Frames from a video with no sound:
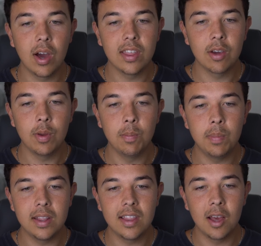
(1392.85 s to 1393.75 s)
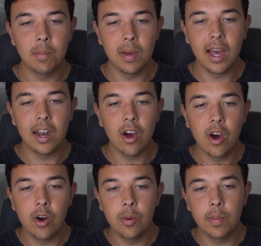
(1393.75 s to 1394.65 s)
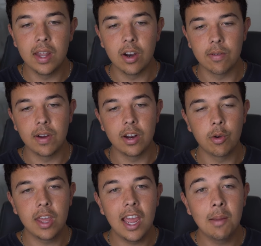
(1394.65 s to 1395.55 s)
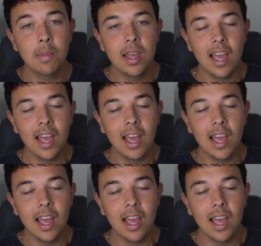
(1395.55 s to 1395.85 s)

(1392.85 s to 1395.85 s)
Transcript: I think we beat them at home in our final game,